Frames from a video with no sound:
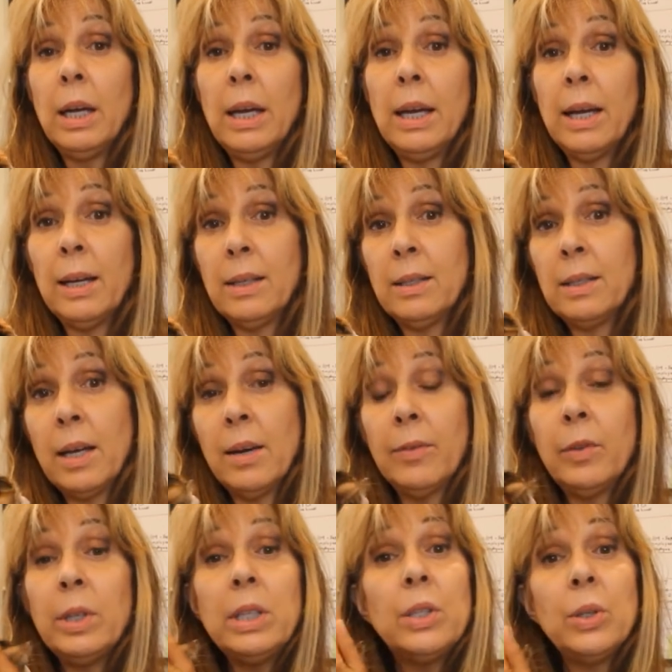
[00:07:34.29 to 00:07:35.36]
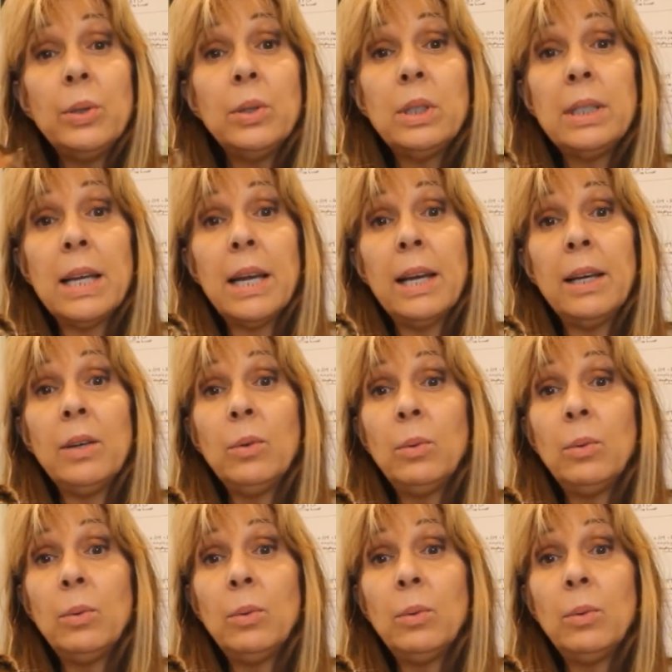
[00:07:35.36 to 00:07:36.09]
and every Tuesday